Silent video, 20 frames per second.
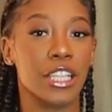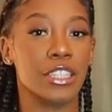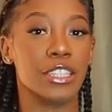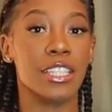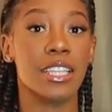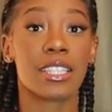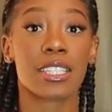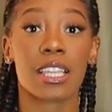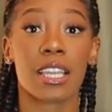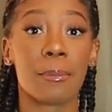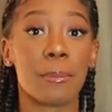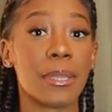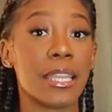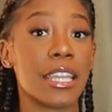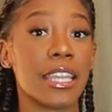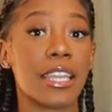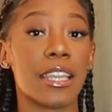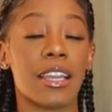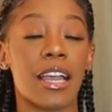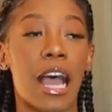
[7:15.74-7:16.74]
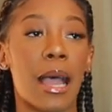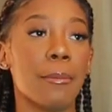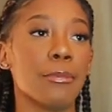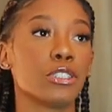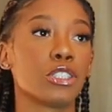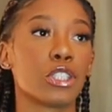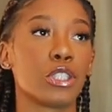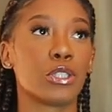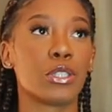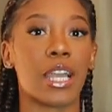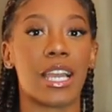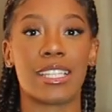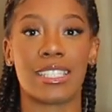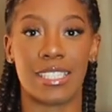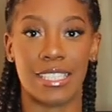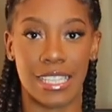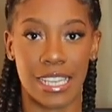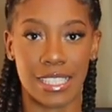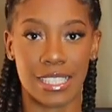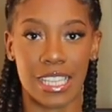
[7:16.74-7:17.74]
this could be i'm gonna show you
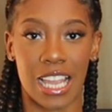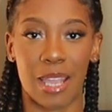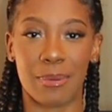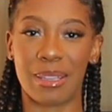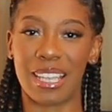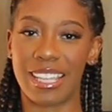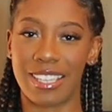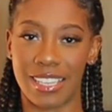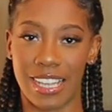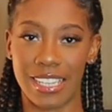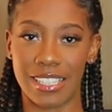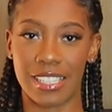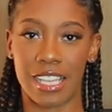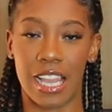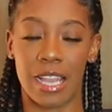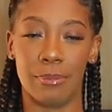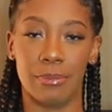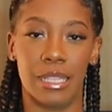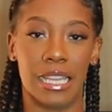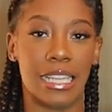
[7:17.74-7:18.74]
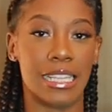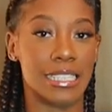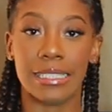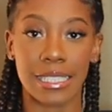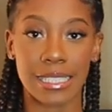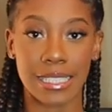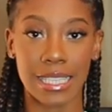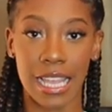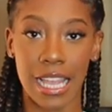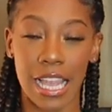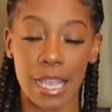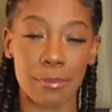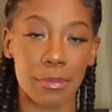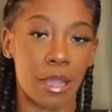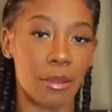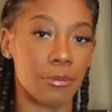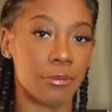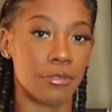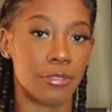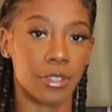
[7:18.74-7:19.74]
guys daytime and nighttime like daytime
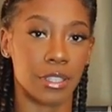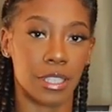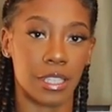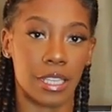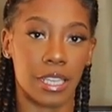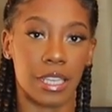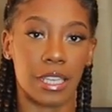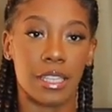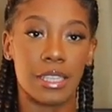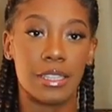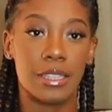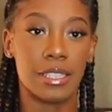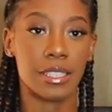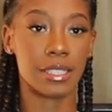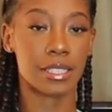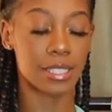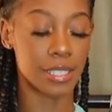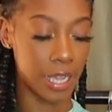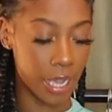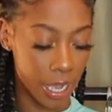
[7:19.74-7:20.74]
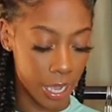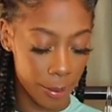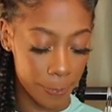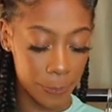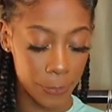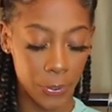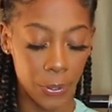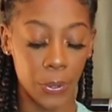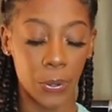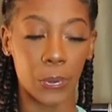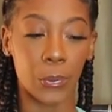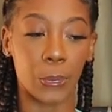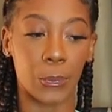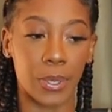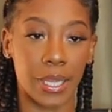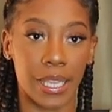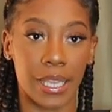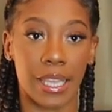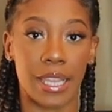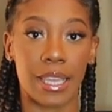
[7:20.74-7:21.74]
i'm feeling this top
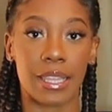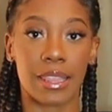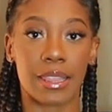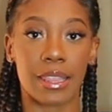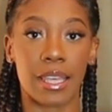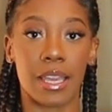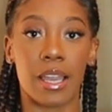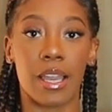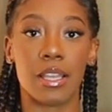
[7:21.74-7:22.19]
with